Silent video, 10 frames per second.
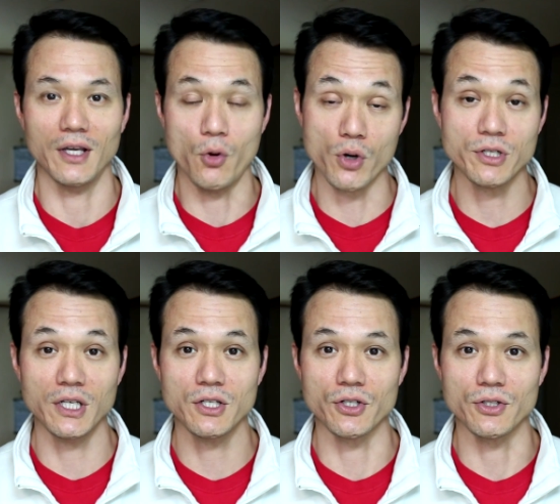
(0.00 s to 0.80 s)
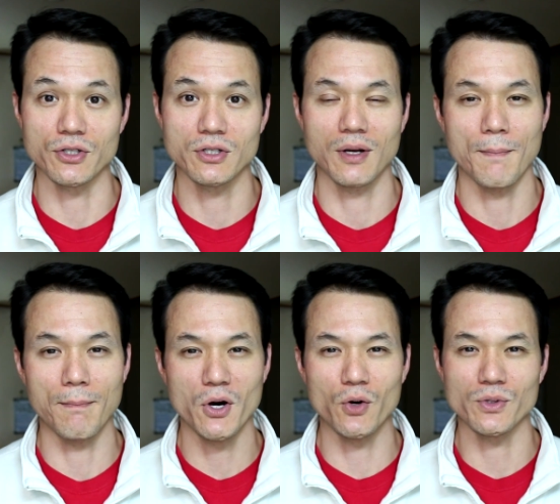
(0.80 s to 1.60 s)
or teachers,
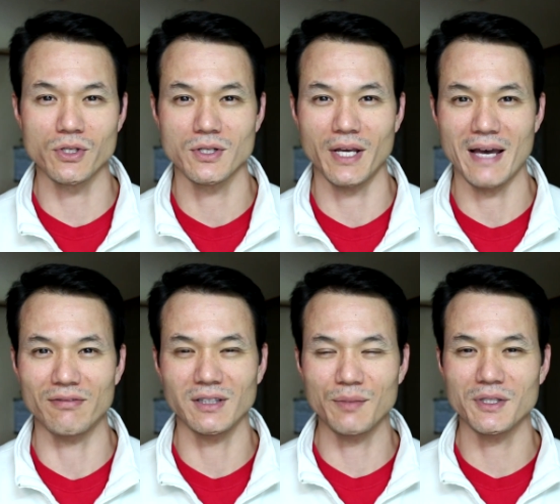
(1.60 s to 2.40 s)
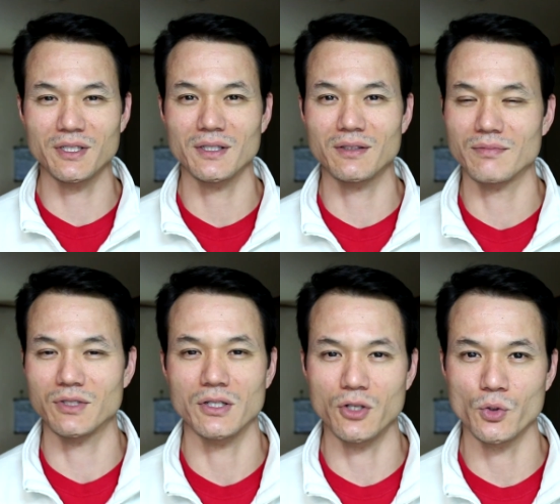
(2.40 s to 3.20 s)
most have limited
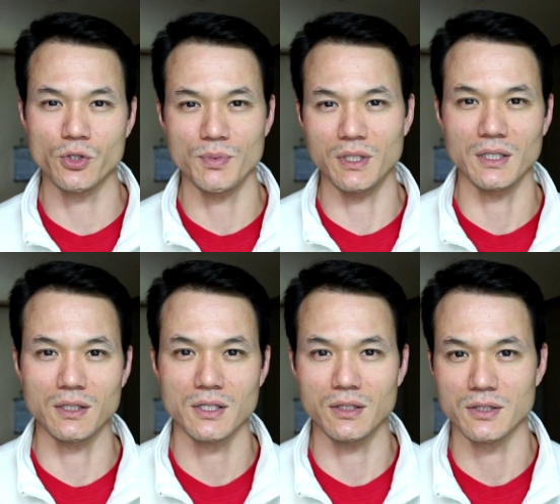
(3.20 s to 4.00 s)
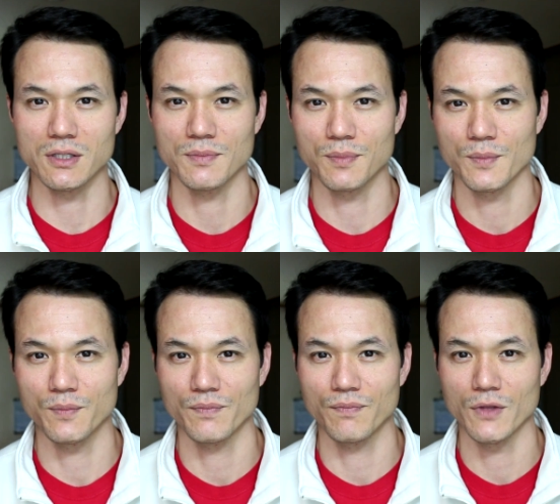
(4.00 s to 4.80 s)
to no speaking skills.
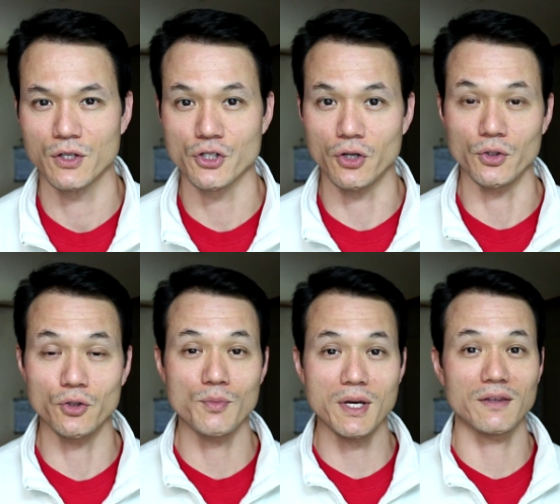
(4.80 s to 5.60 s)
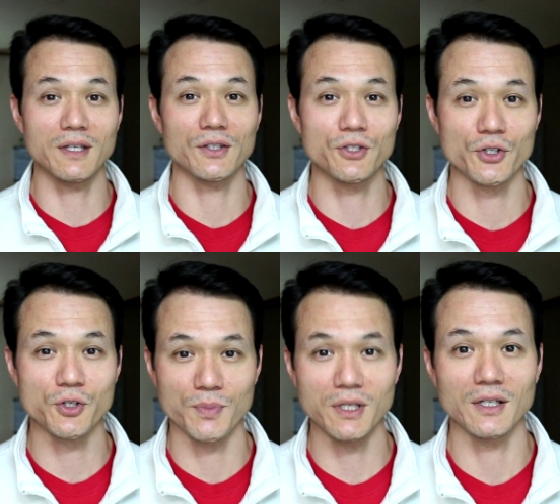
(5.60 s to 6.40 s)
So you may think that you're
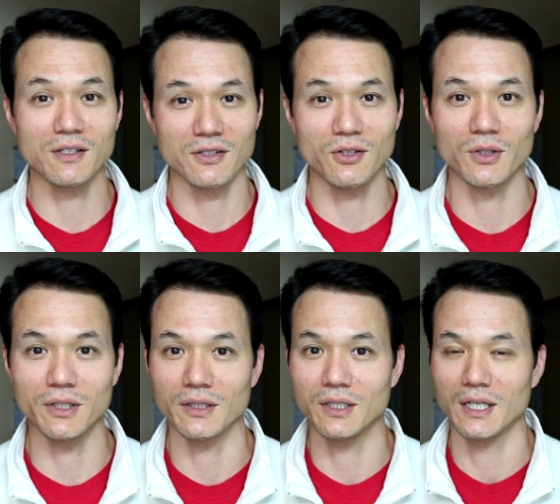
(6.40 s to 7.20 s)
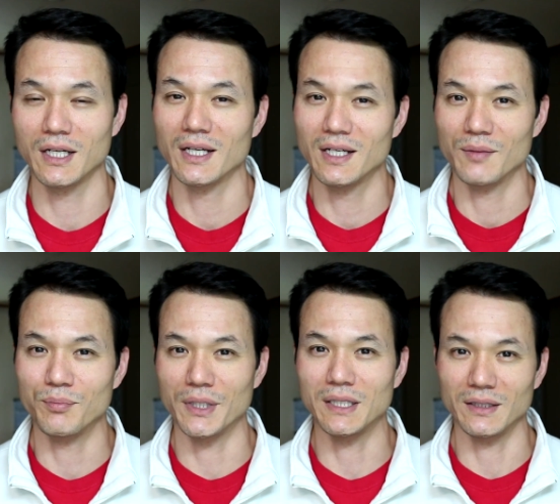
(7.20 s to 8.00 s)
speaking slowly,
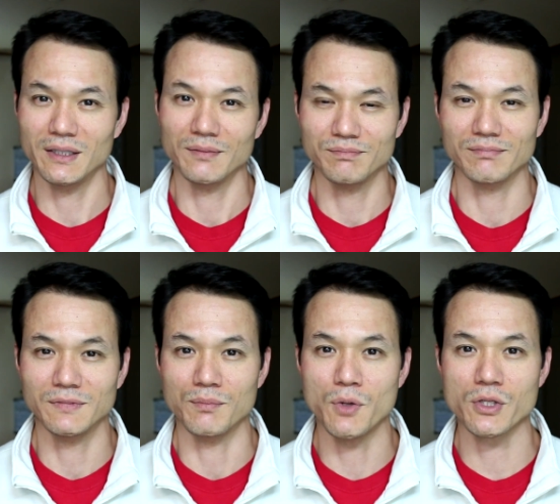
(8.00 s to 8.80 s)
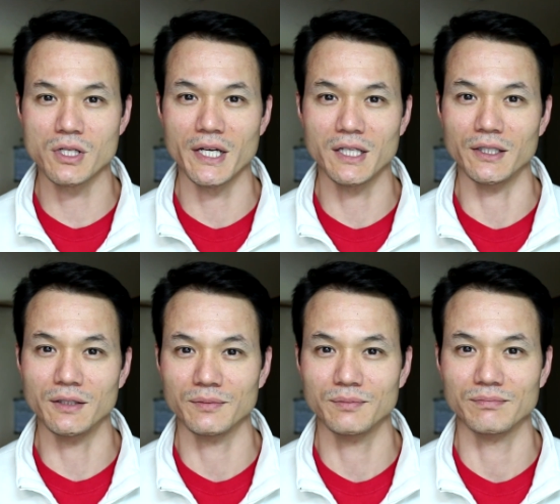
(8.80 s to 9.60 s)
but most
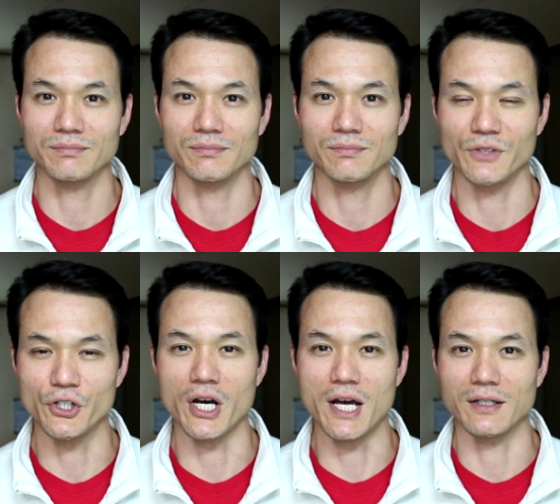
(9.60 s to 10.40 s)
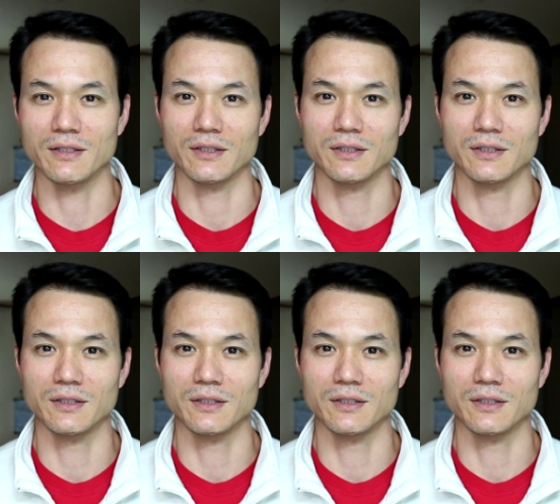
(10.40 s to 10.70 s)
likely you're not.